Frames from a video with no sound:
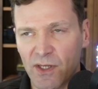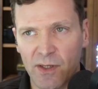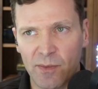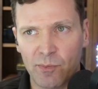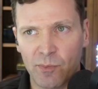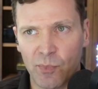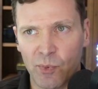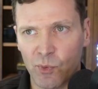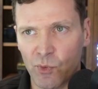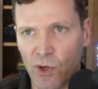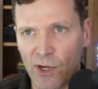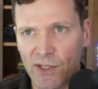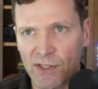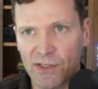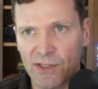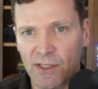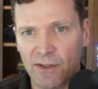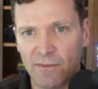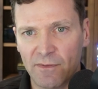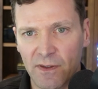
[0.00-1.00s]
a
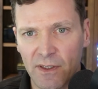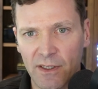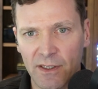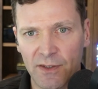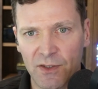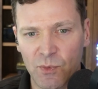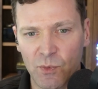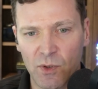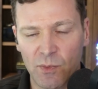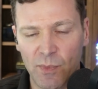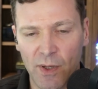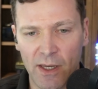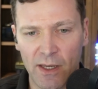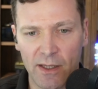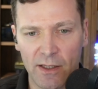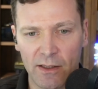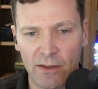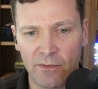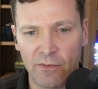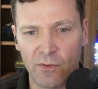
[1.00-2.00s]
pricey fee to be
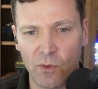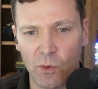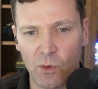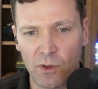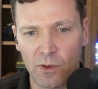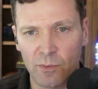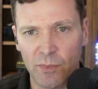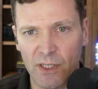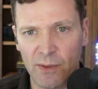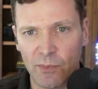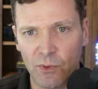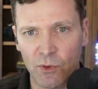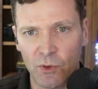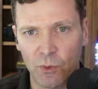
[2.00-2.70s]
paying for people